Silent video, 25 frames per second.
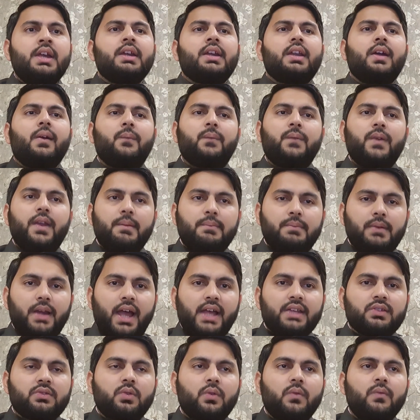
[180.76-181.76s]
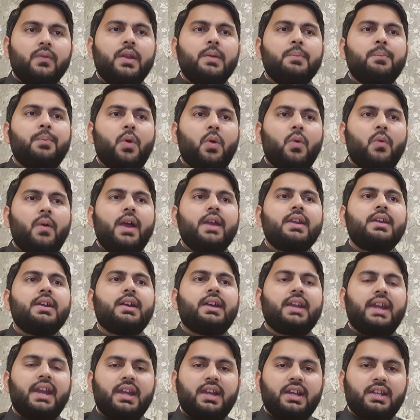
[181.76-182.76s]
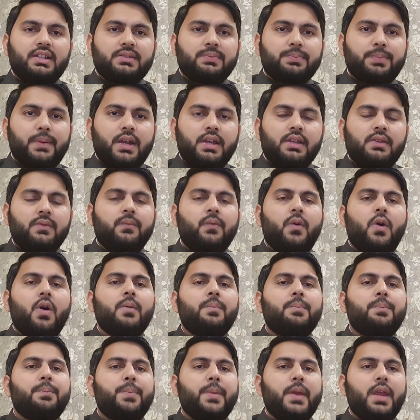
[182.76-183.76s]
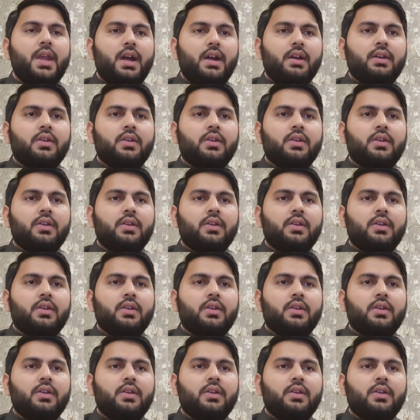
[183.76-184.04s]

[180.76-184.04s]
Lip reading: The flipped classroom will provide a greater space for peer